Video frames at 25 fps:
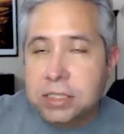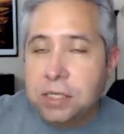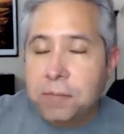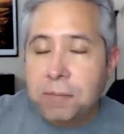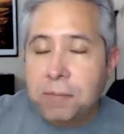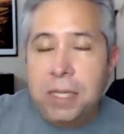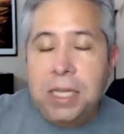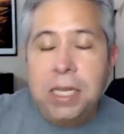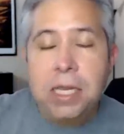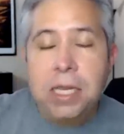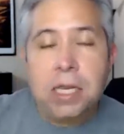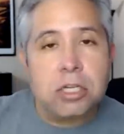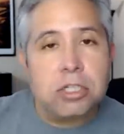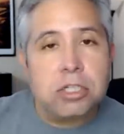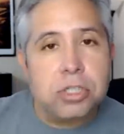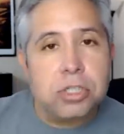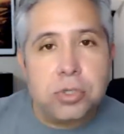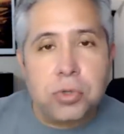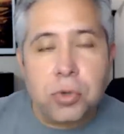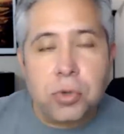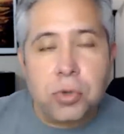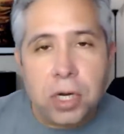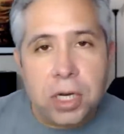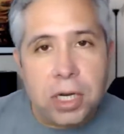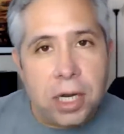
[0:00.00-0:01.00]
to me
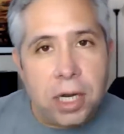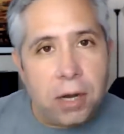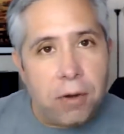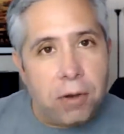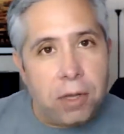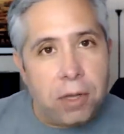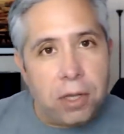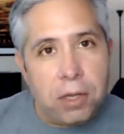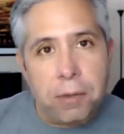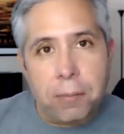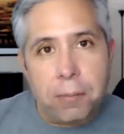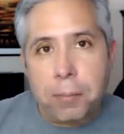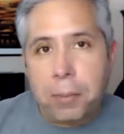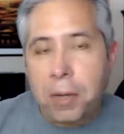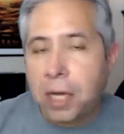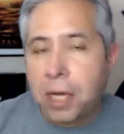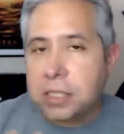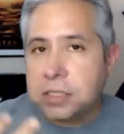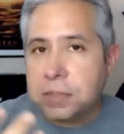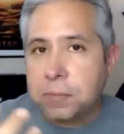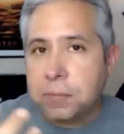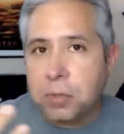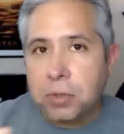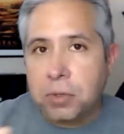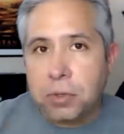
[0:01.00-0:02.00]
extraordinary the
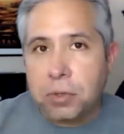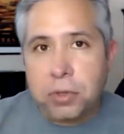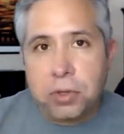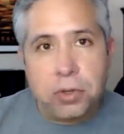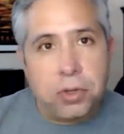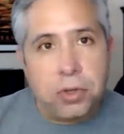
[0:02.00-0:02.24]
possible